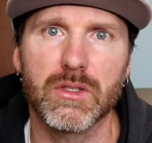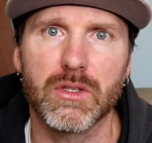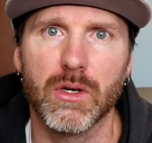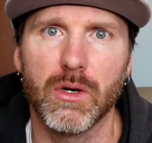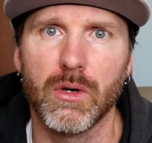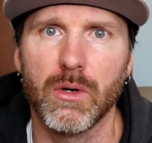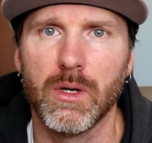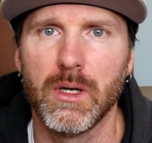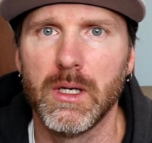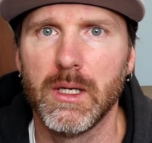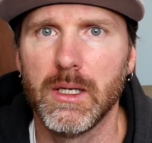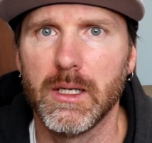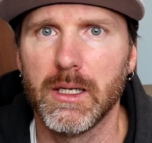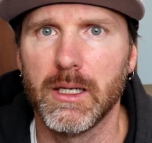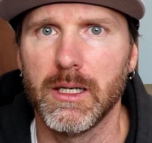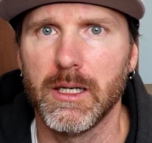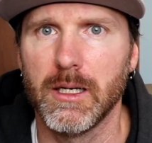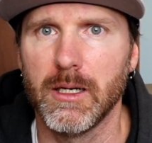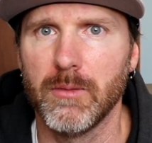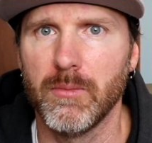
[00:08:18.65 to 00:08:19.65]
So
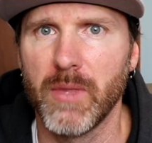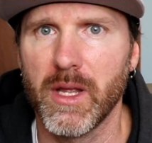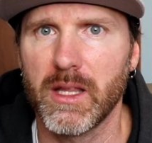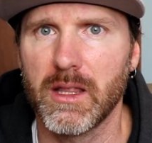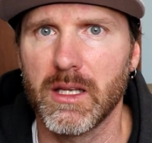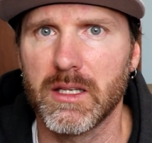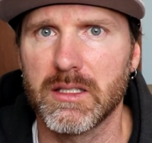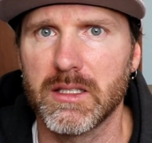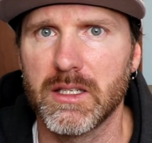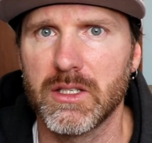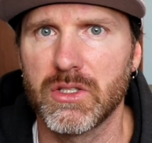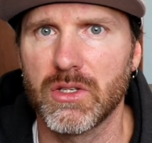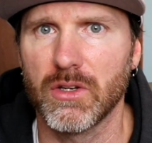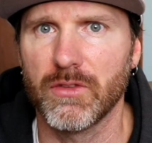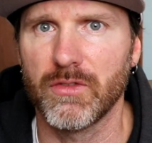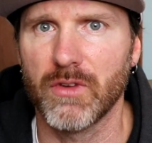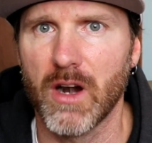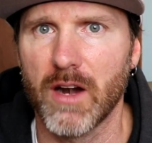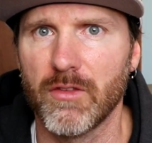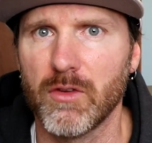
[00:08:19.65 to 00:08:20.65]
make things
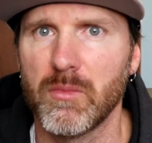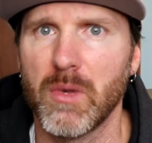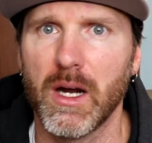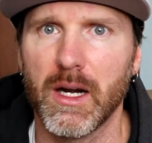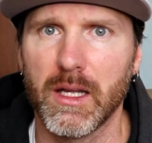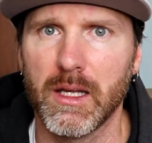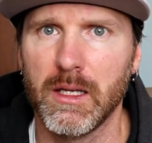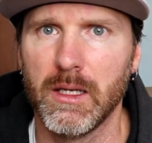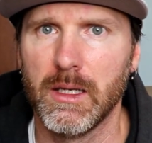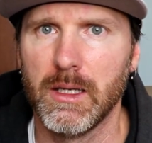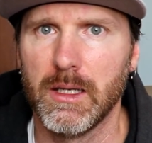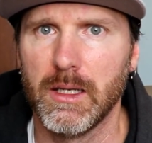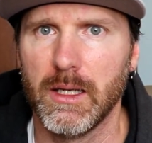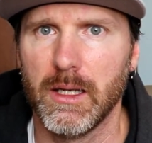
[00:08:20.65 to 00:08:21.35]
easier for everybody,